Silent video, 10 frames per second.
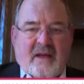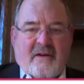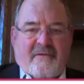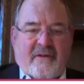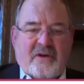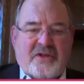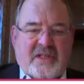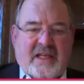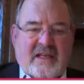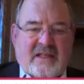First
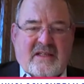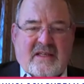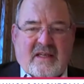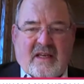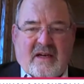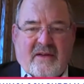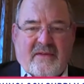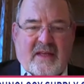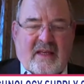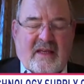is, the